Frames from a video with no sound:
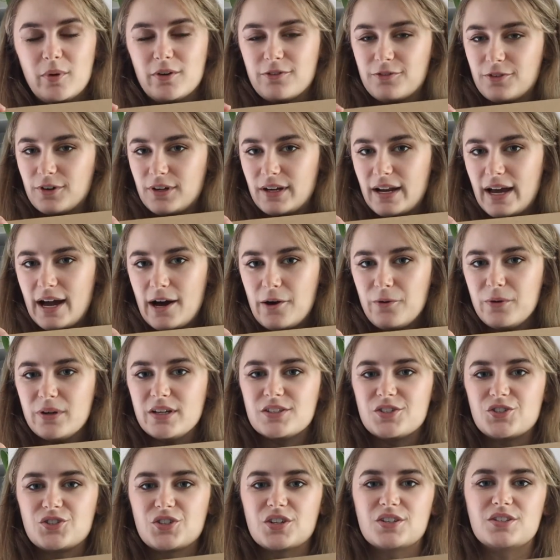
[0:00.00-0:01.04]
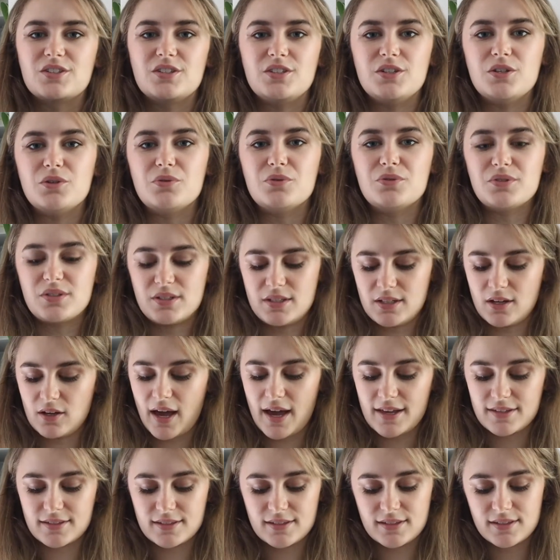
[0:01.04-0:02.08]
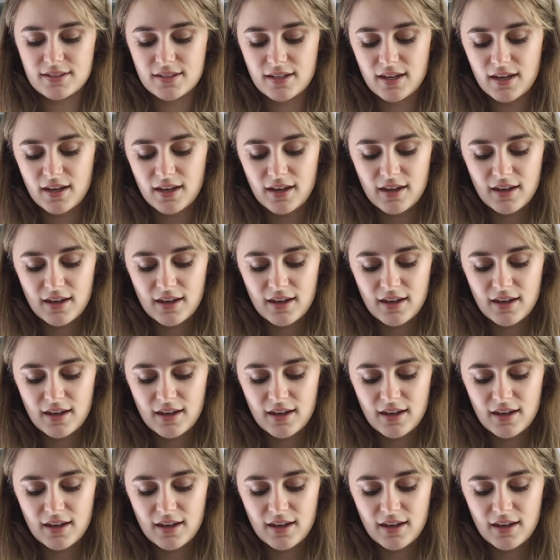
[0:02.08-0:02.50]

but for now it's just used as